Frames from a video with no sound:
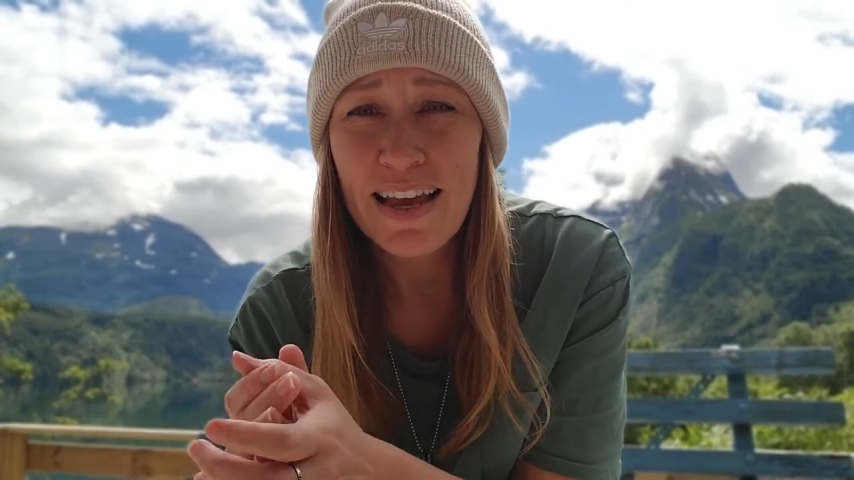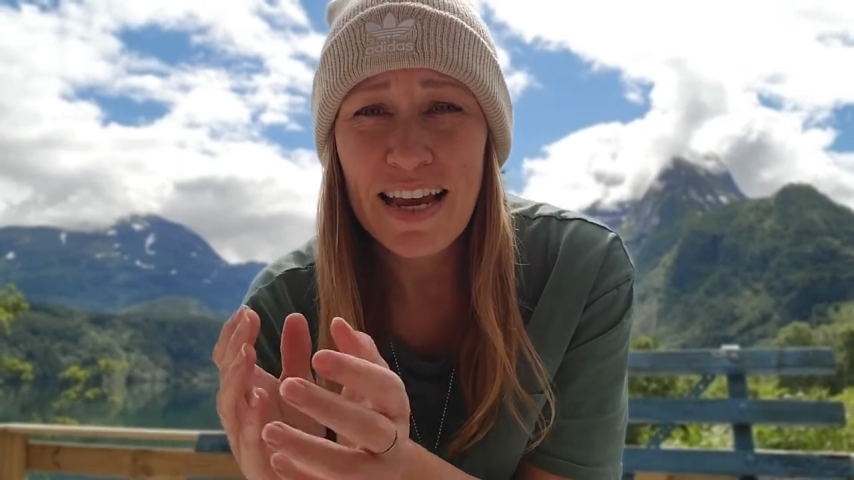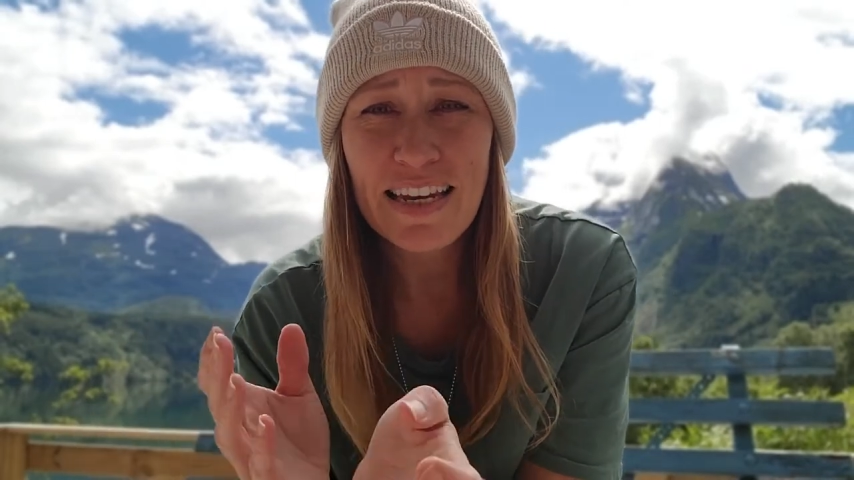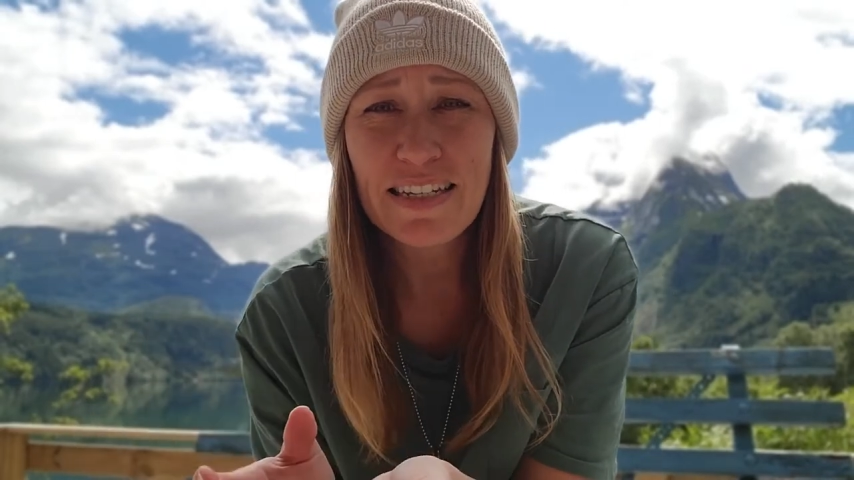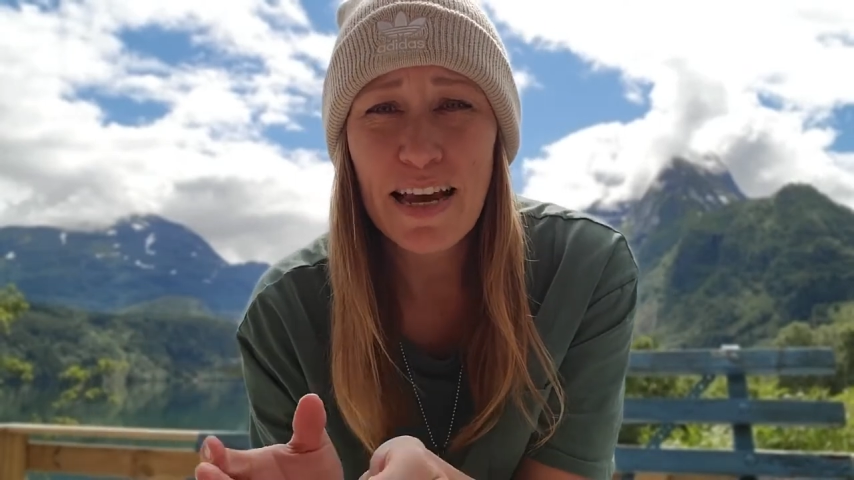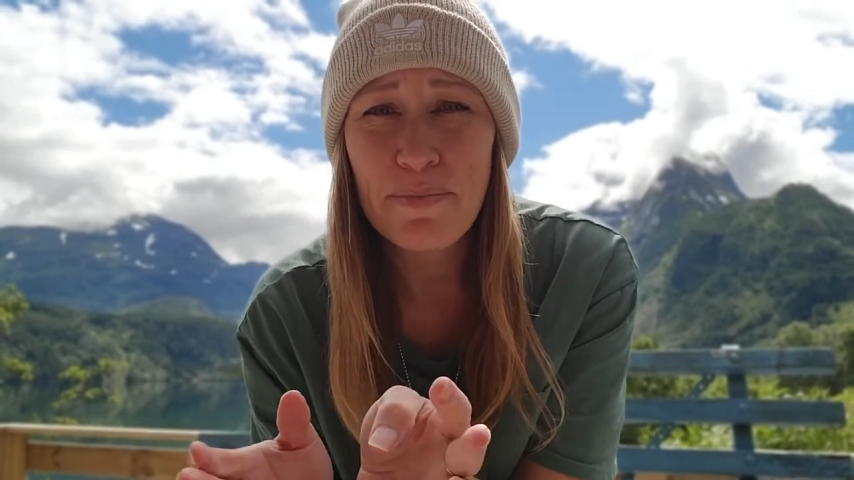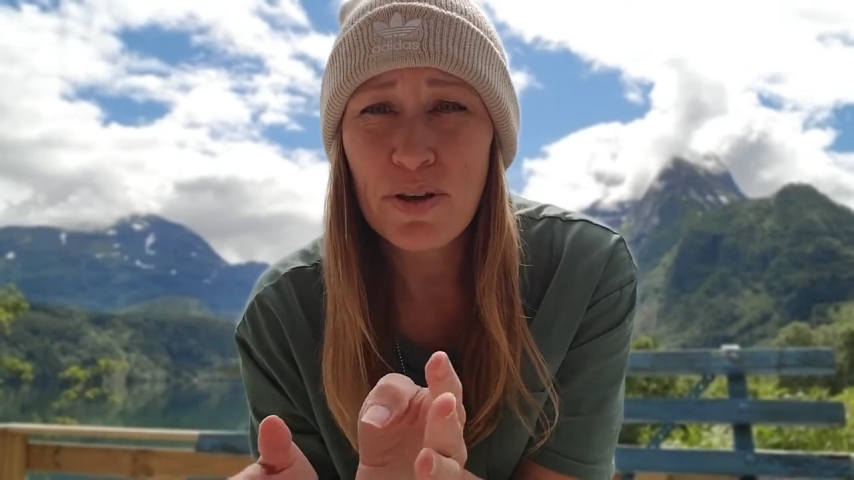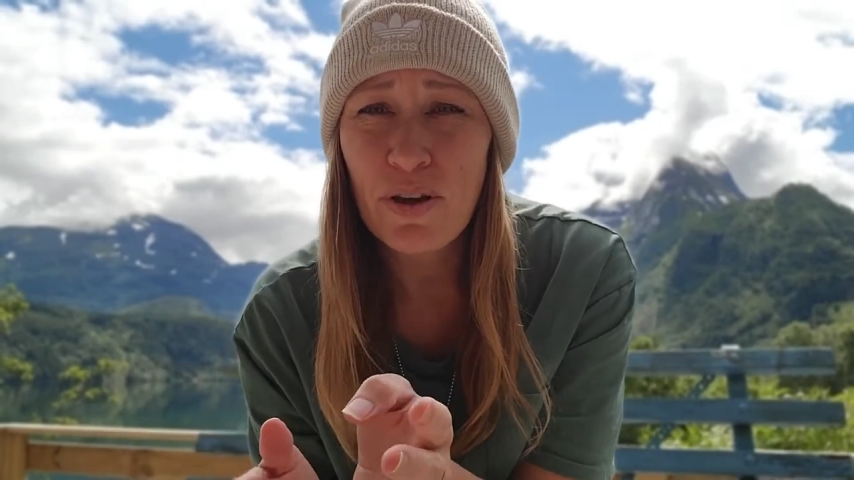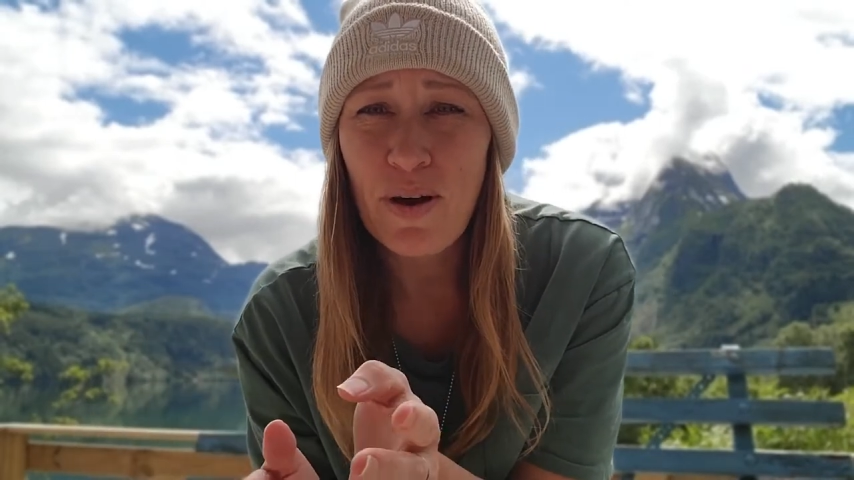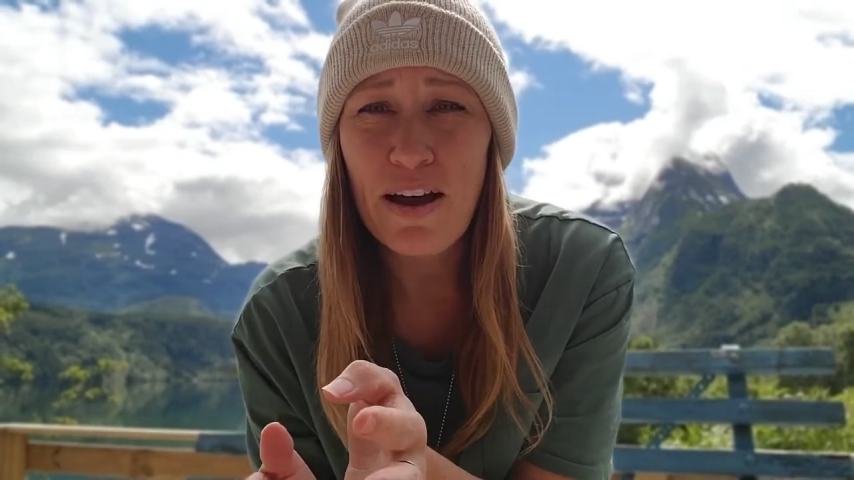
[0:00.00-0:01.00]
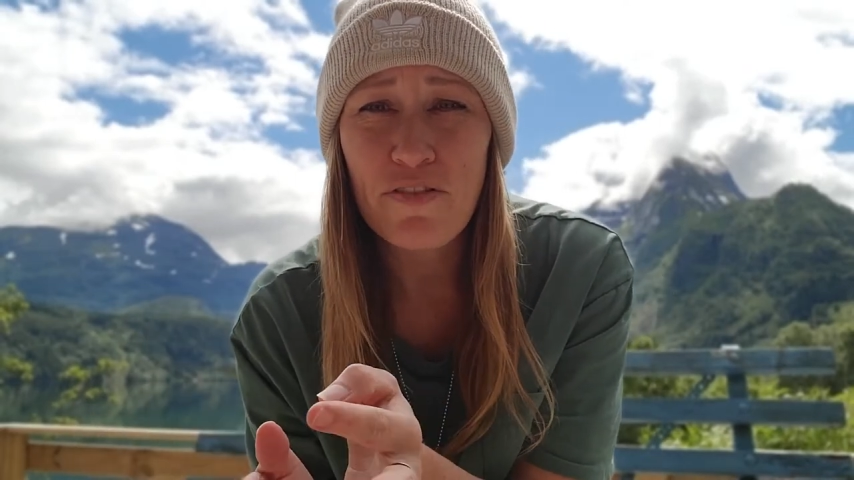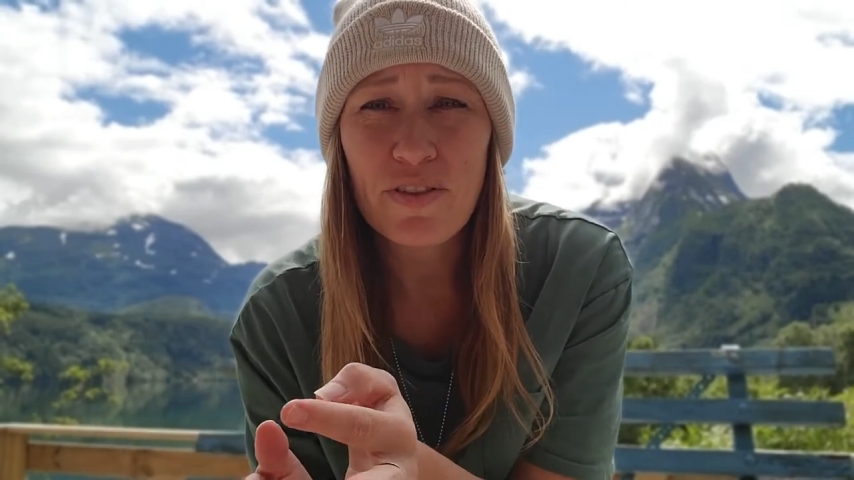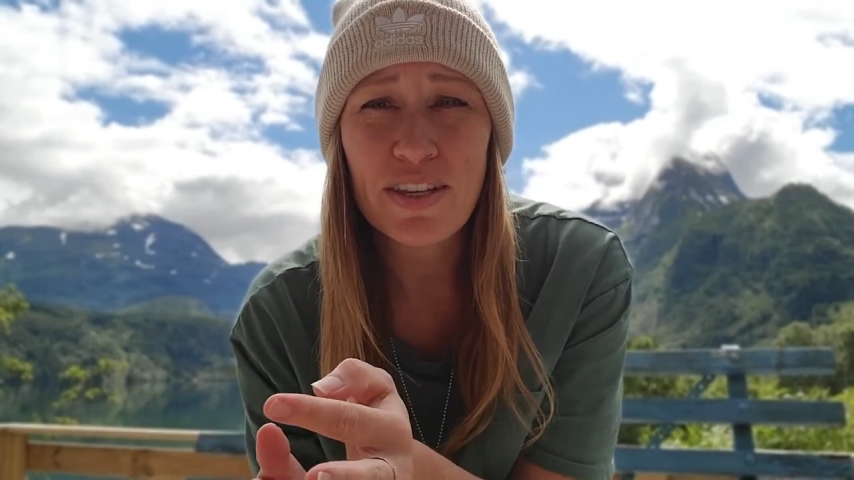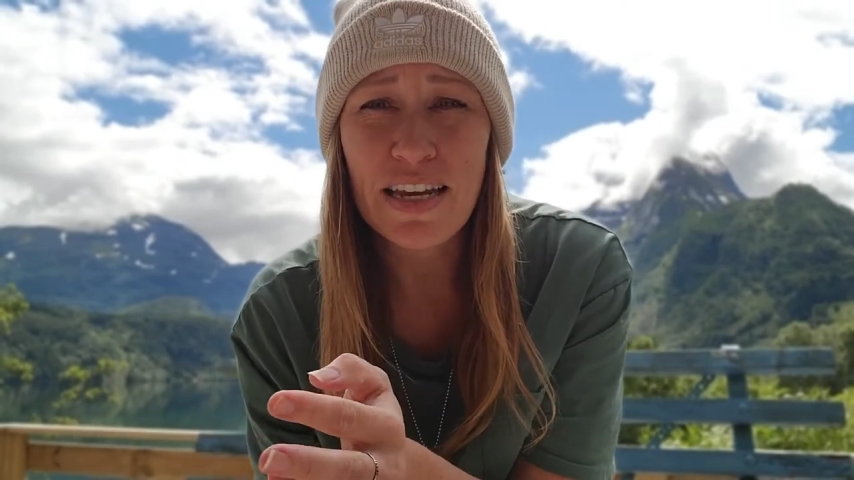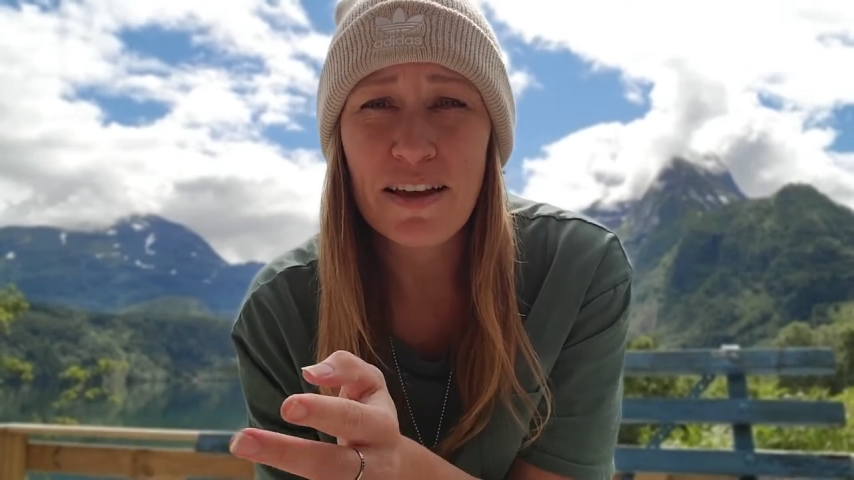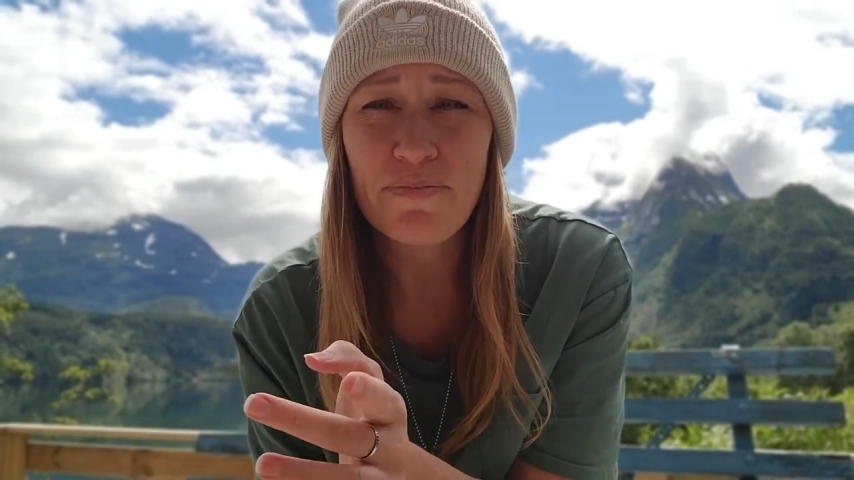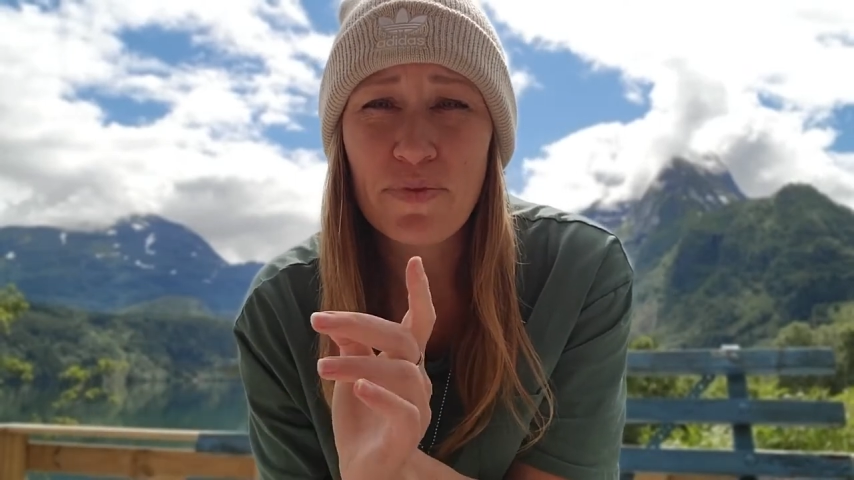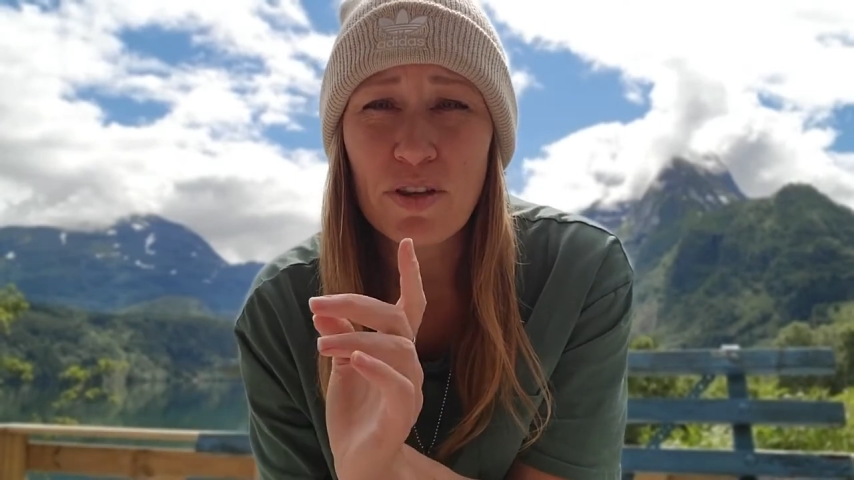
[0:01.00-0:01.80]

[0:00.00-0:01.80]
Anytime you go out for the day,